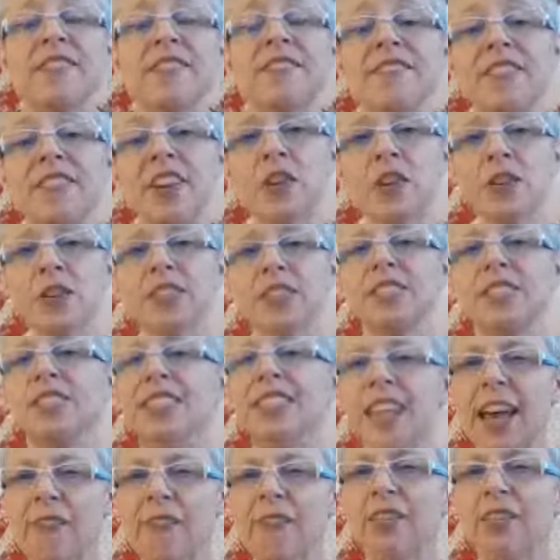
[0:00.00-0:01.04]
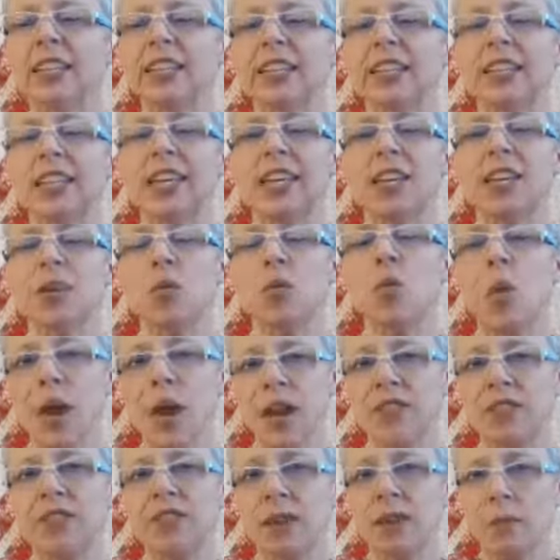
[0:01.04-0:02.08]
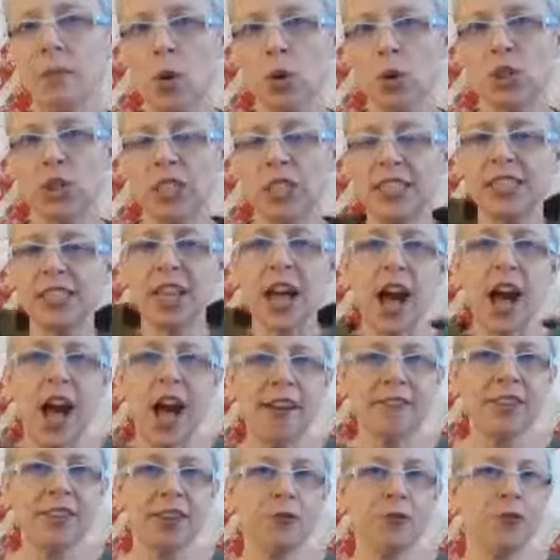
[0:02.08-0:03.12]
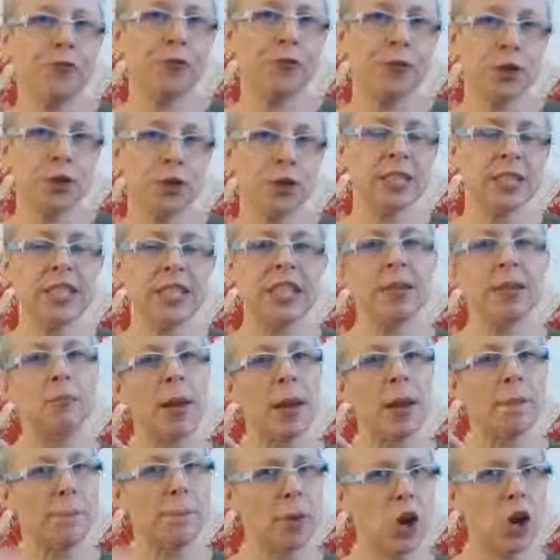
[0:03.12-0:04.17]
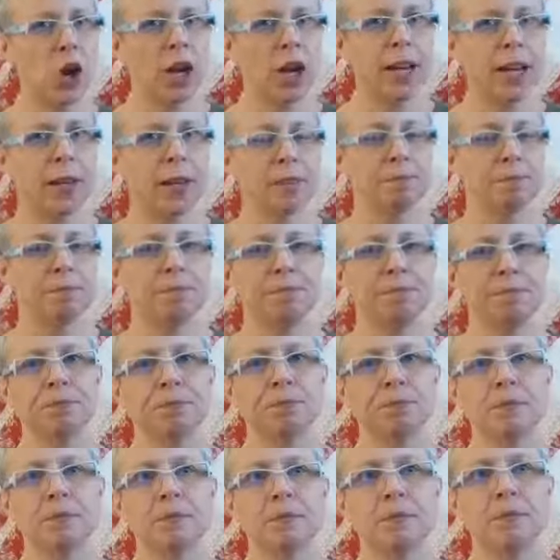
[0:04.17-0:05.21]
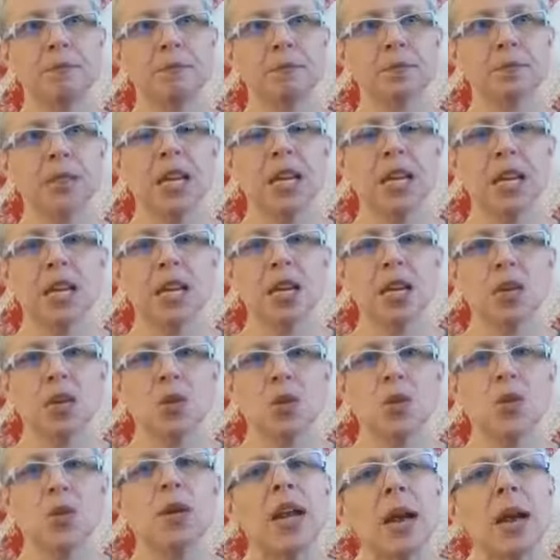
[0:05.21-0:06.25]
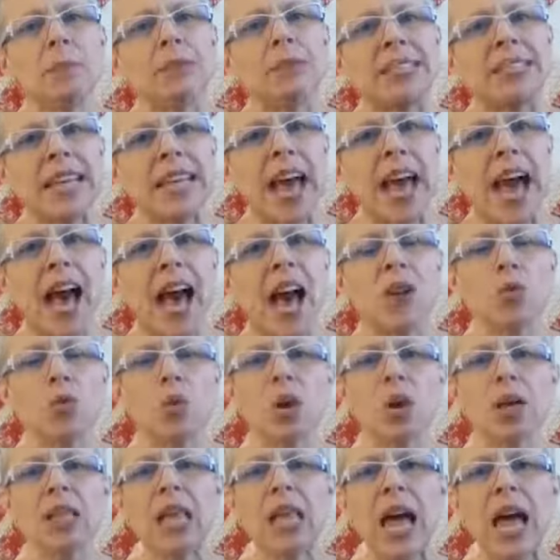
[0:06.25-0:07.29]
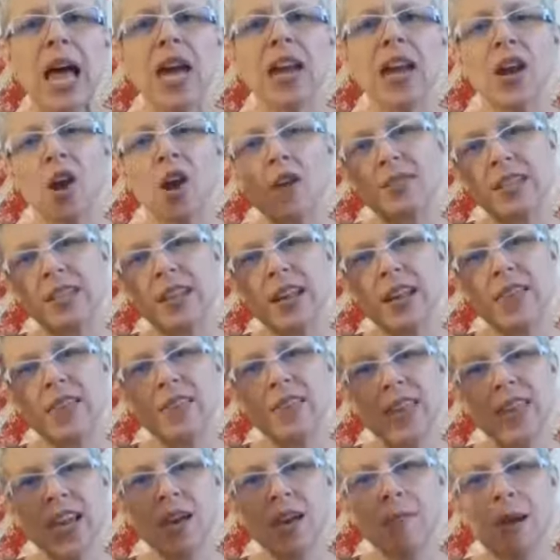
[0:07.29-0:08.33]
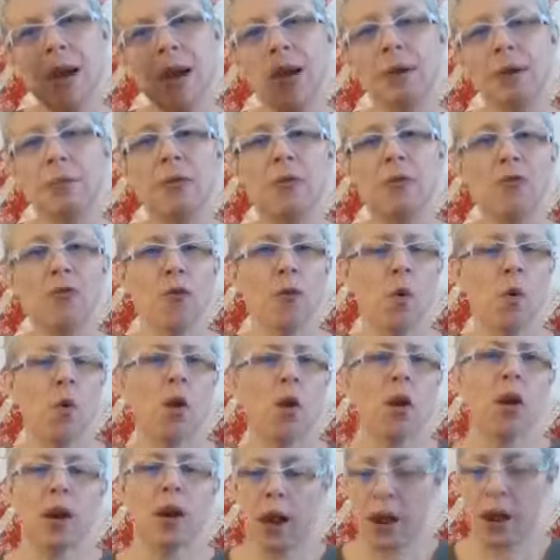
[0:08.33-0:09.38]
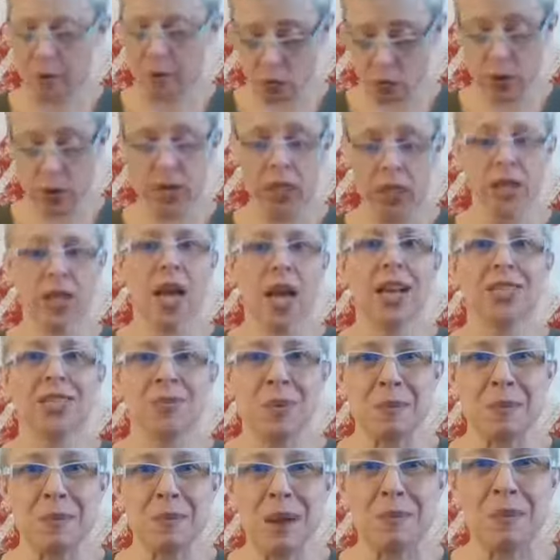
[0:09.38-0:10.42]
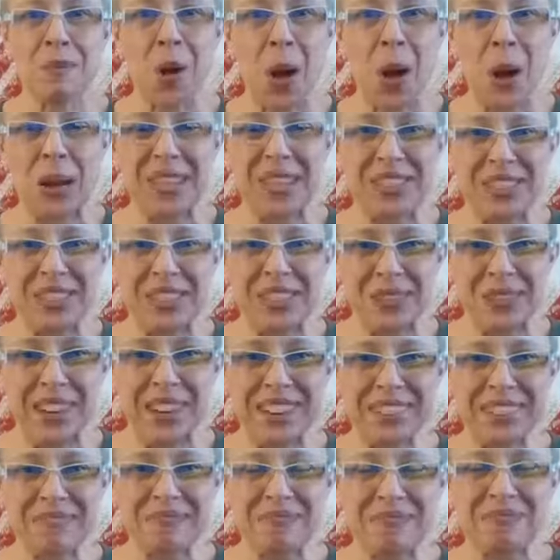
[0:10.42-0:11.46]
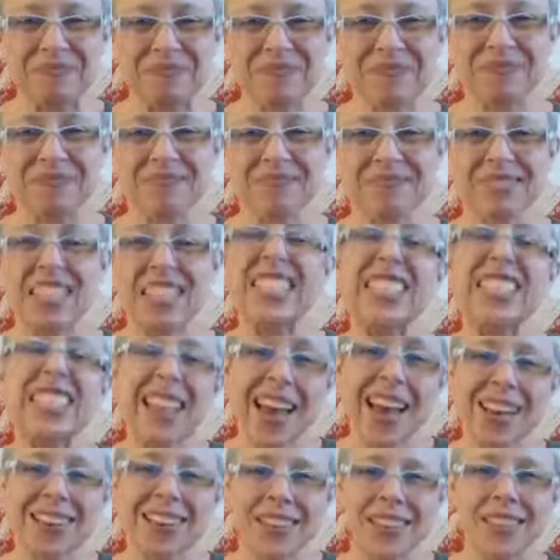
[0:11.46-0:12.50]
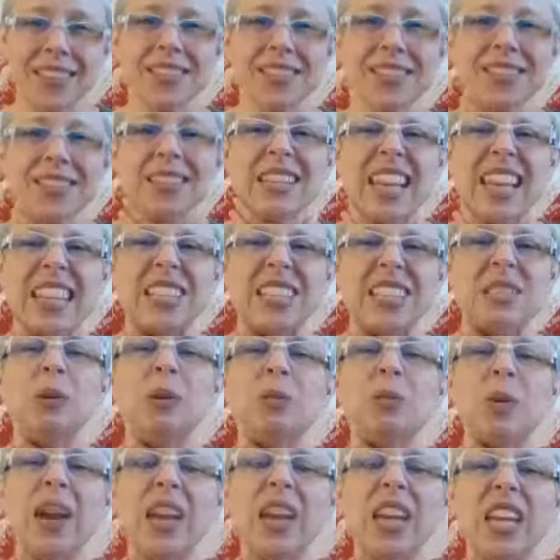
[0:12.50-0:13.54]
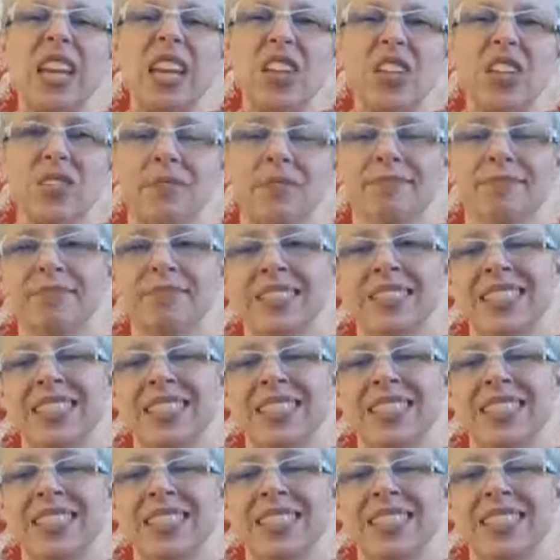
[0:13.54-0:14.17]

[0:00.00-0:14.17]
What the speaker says: Fear is definitely one of the emotions I feel first in my body. When I'm sad or glad, I often think about it before I realize what my body's doing. Sadness gets me right here.